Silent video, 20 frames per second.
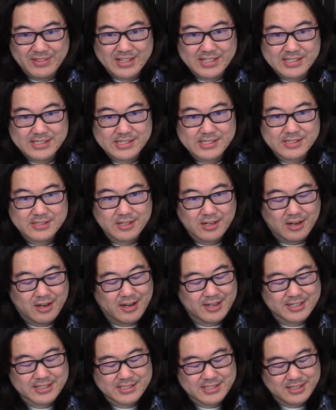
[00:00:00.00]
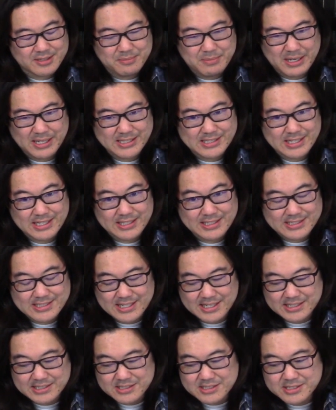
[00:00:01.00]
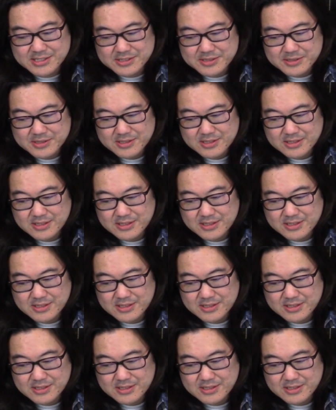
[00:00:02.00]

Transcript: of this honestly makes any sense.